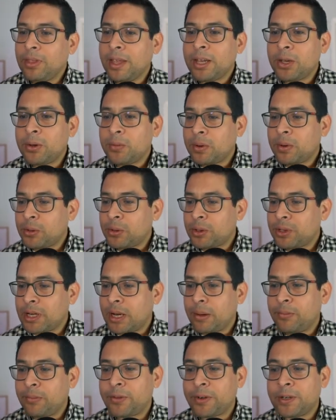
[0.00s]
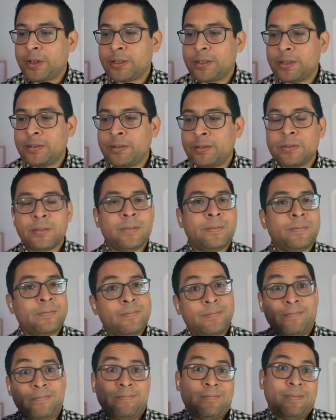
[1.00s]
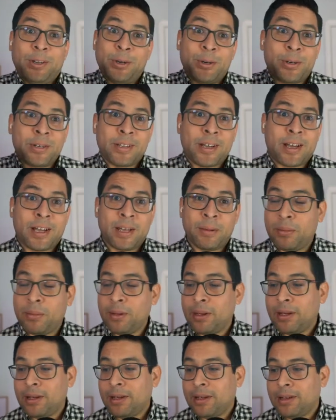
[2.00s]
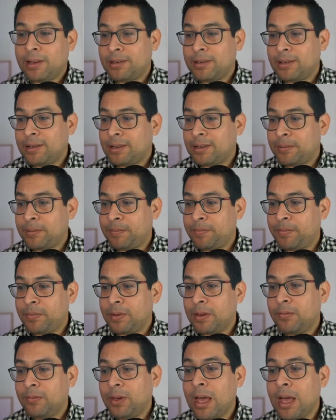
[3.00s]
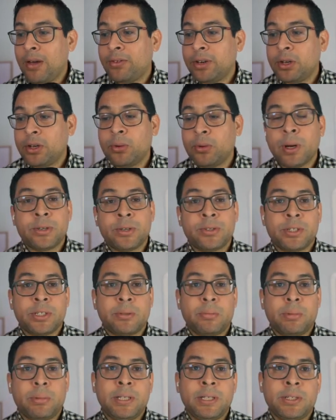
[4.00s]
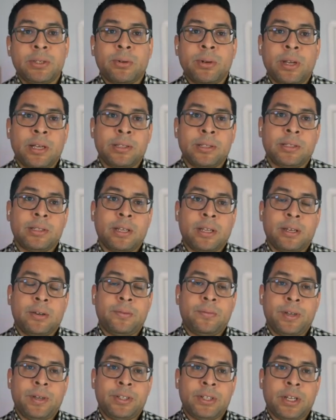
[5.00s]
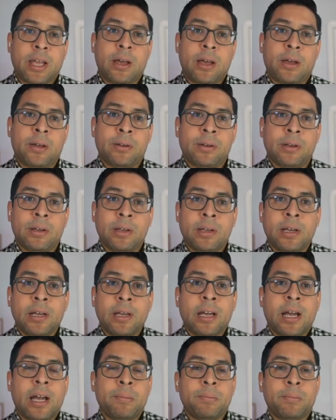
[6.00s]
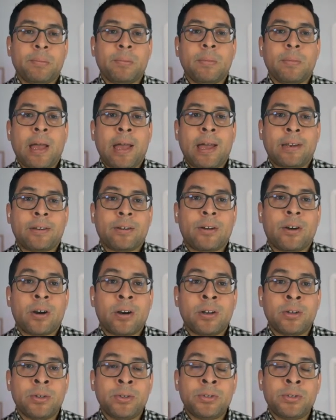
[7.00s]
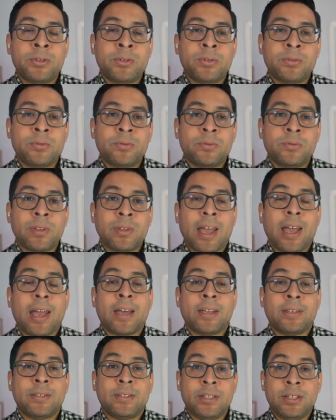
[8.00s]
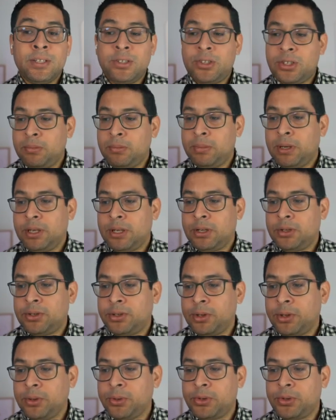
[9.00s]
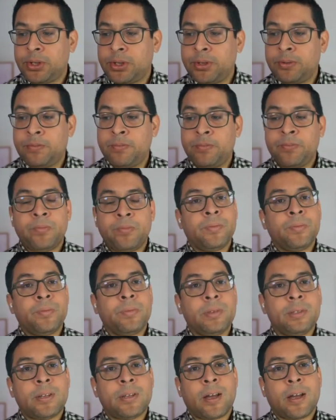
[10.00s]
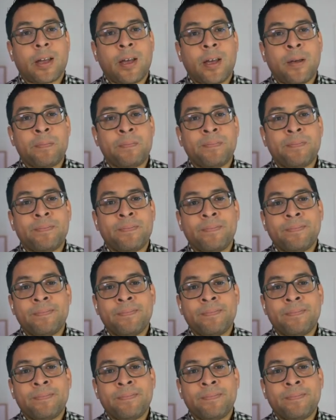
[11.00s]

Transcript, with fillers: Thank you one more time for your your time. And um, if you have any questions, please don't hesitate in reaching out. I'm at carlos at cgmediasolution.com.